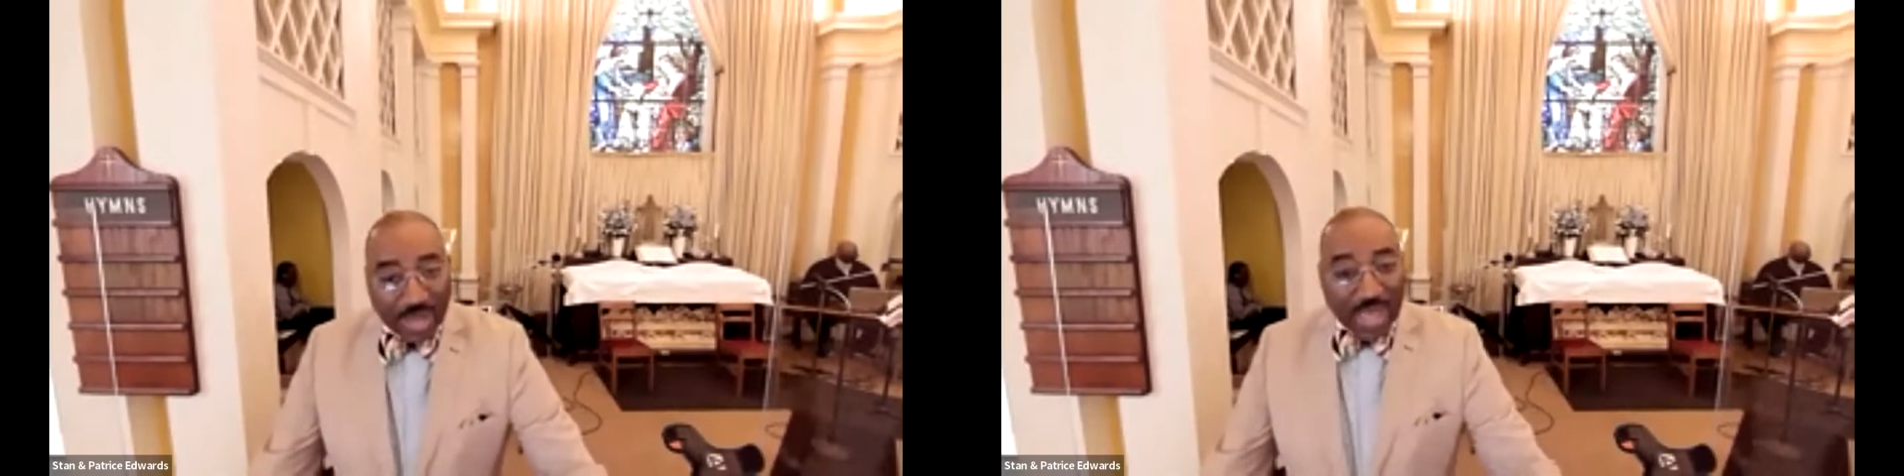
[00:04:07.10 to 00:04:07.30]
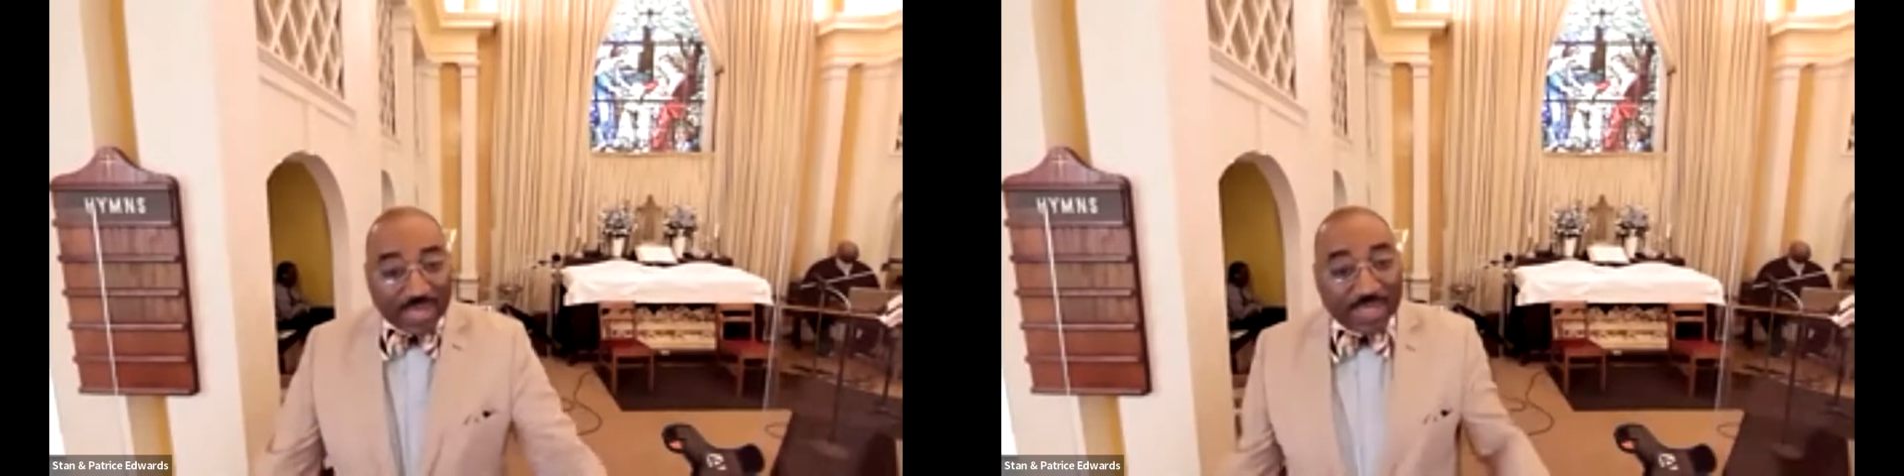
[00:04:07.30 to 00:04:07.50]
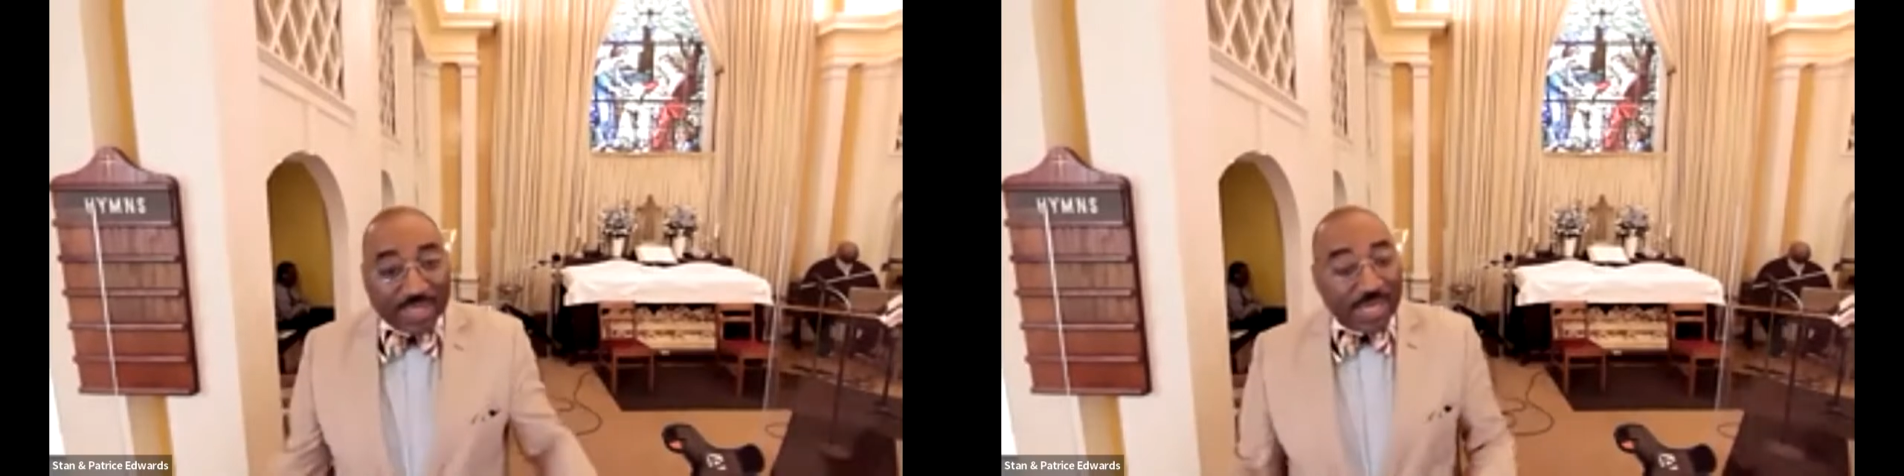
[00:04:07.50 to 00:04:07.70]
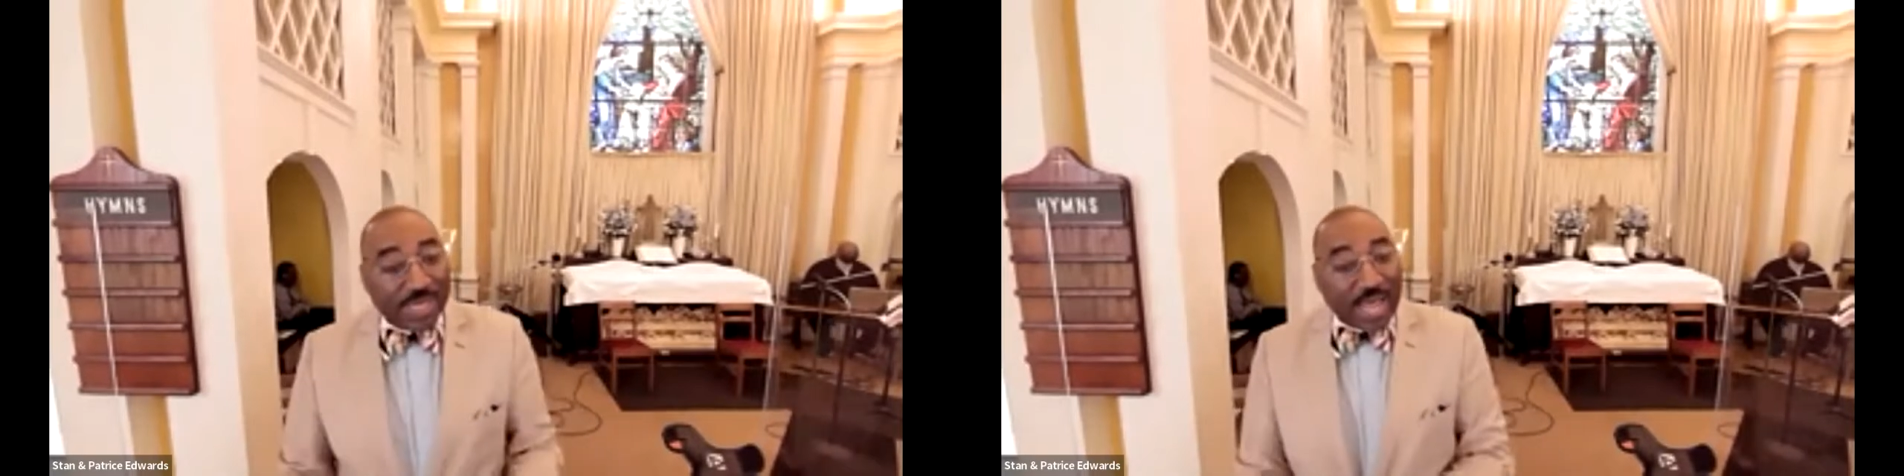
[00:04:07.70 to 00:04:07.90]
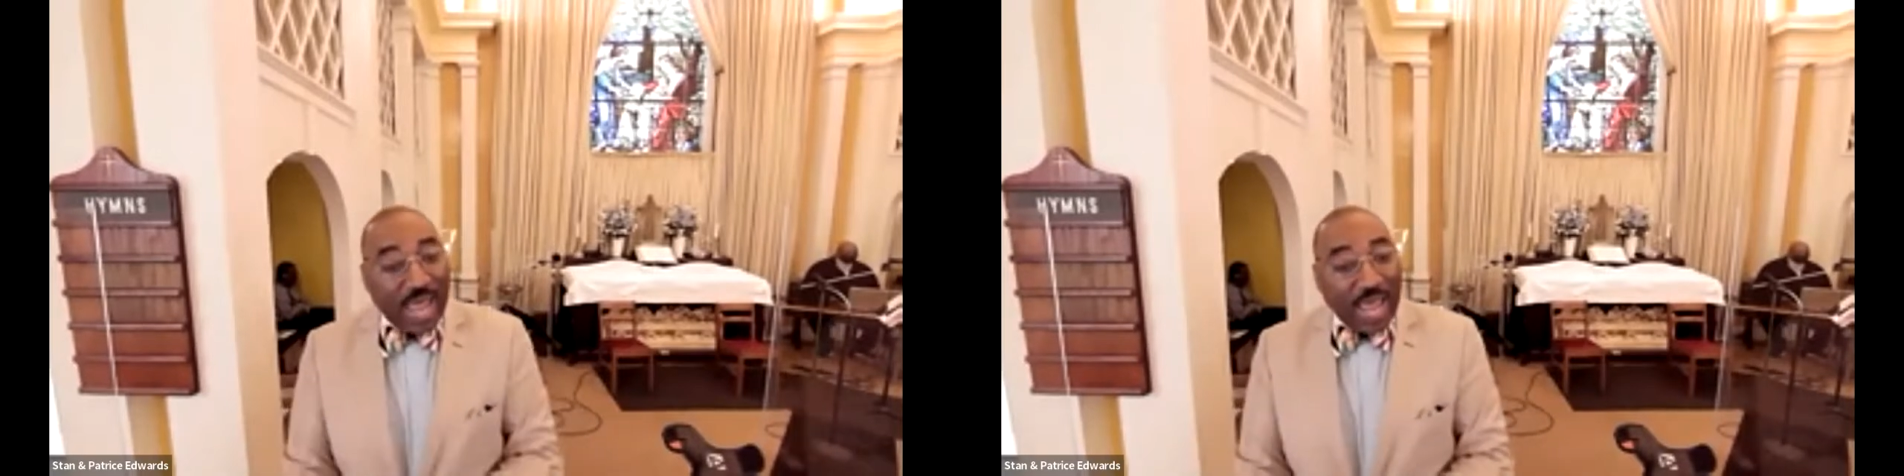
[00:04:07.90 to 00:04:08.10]
and
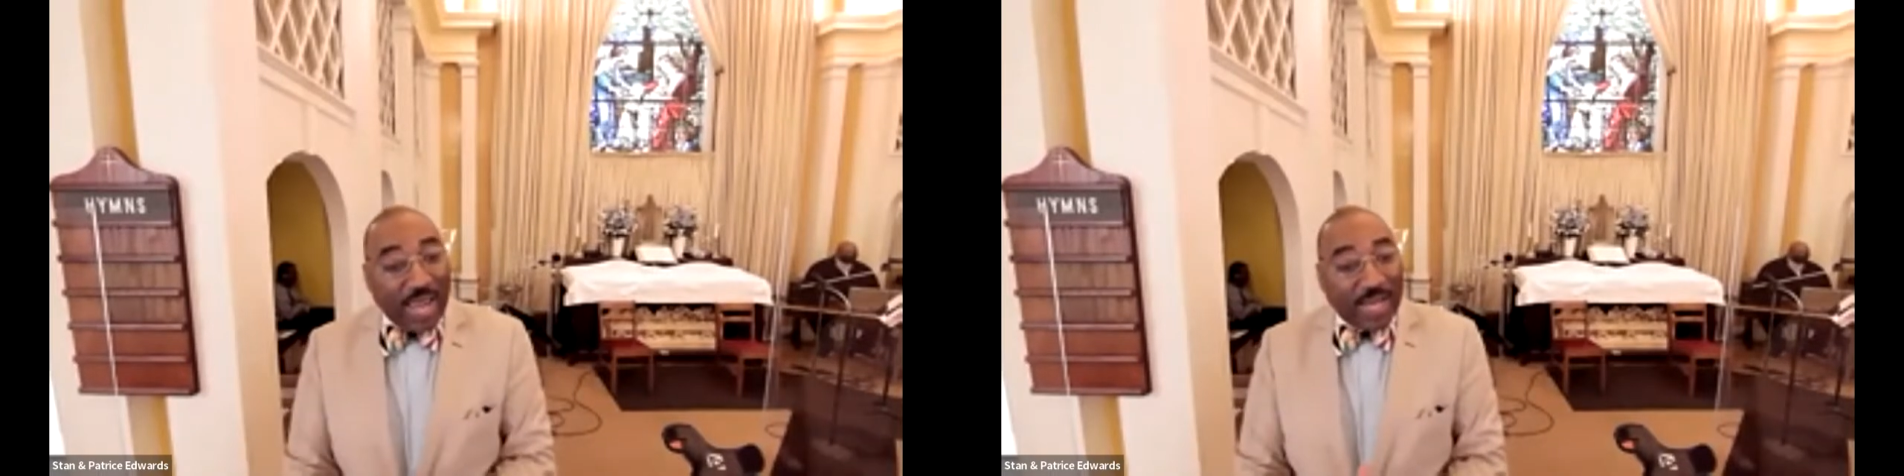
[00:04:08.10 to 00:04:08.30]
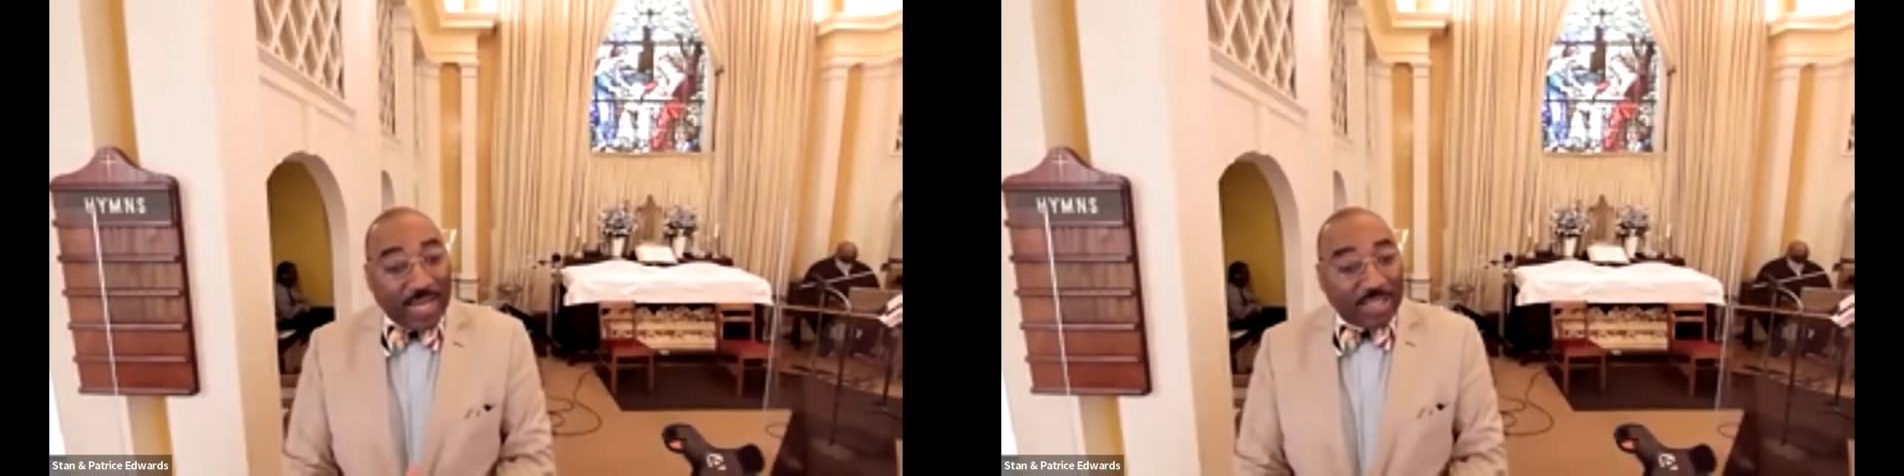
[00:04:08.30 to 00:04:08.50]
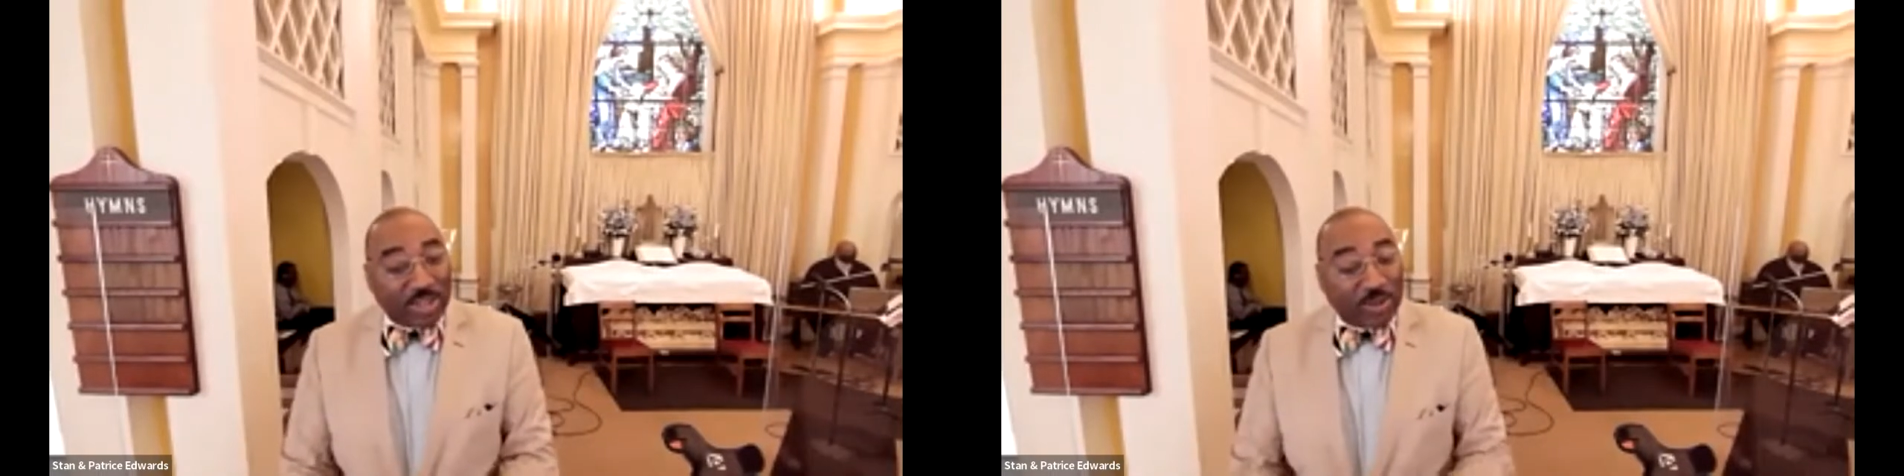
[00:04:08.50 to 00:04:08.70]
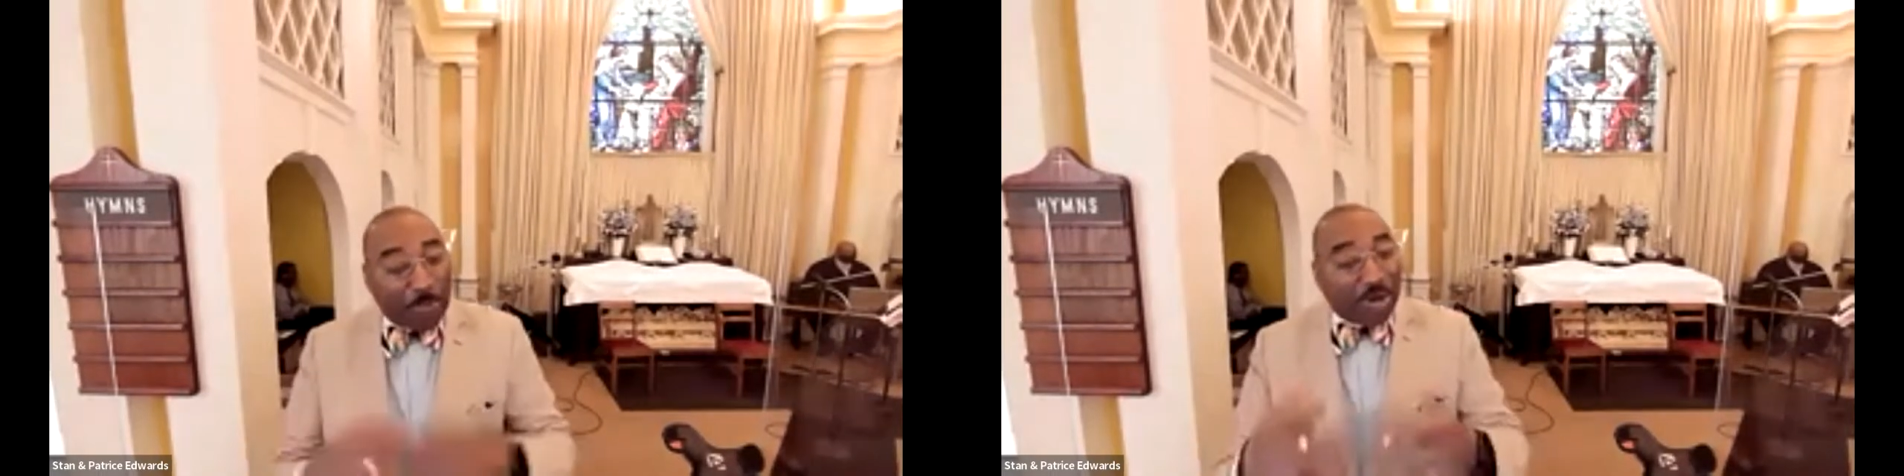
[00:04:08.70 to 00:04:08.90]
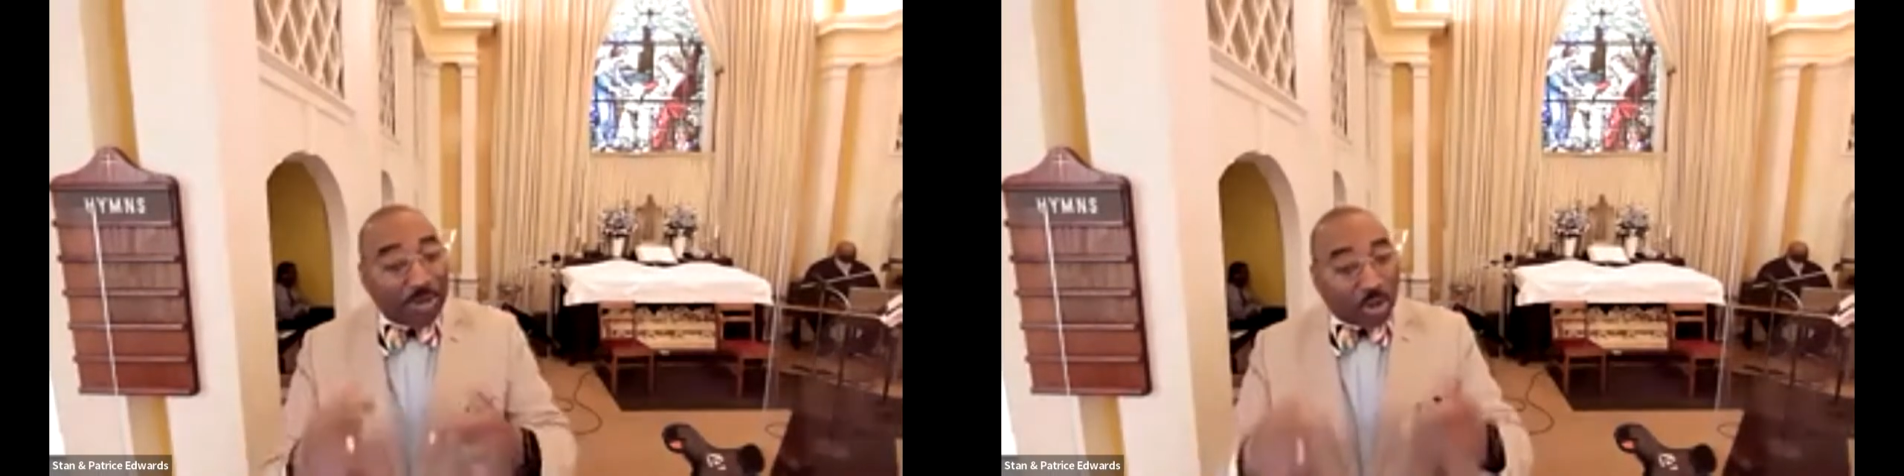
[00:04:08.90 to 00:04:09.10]
did a
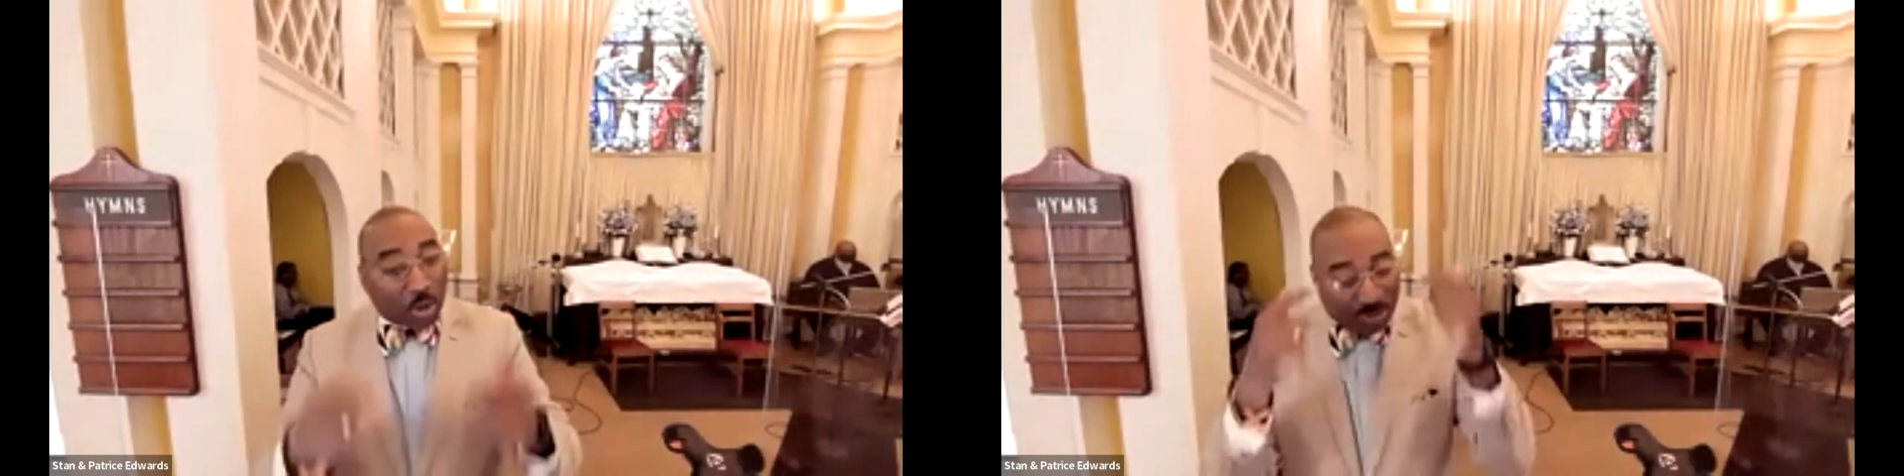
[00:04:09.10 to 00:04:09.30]
spiritual